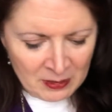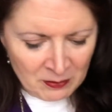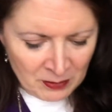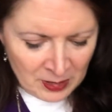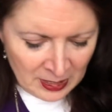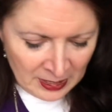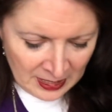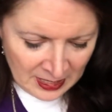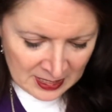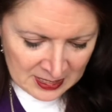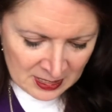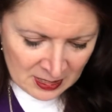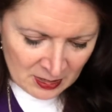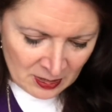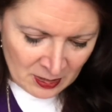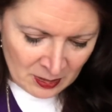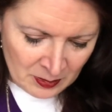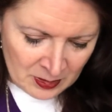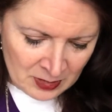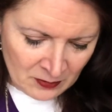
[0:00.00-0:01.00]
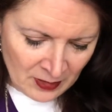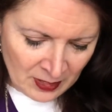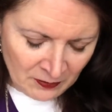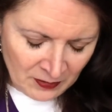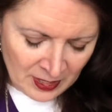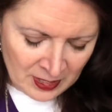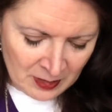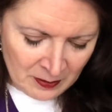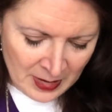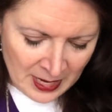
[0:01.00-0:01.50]
but it really is a, let me see if
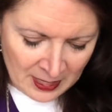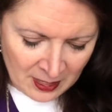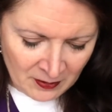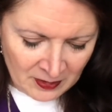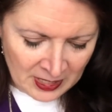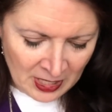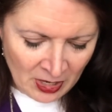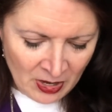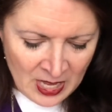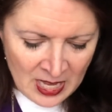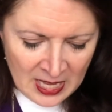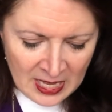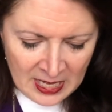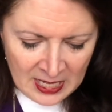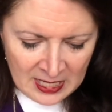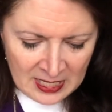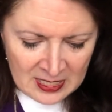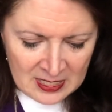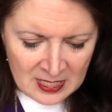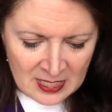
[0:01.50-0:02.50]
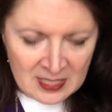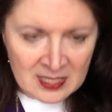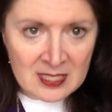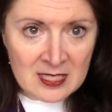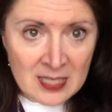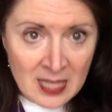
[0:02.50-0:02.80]
I can find the back of it now. It is a